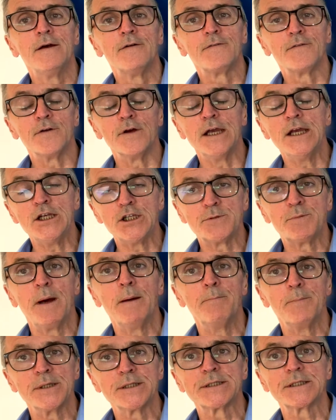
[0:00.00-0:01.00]
for each
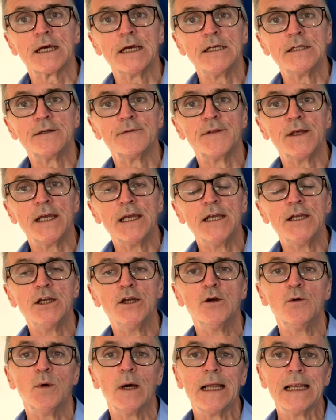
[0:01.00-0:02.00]
member state of the
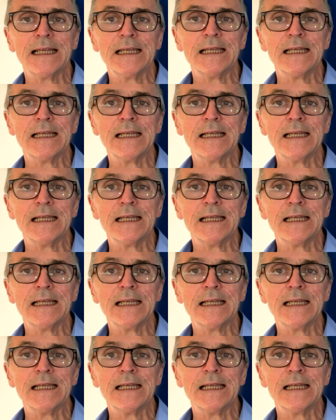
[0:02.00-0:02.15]
EU, at